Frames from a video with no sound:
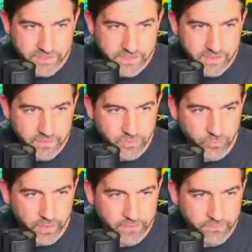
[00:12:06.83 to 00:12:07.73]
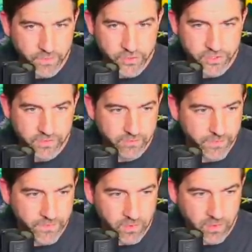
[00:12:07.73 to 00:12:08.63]
see this red version,
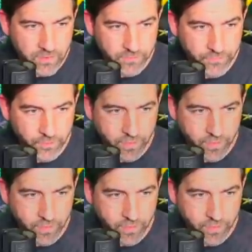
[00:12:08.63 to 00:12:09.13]
but there are a few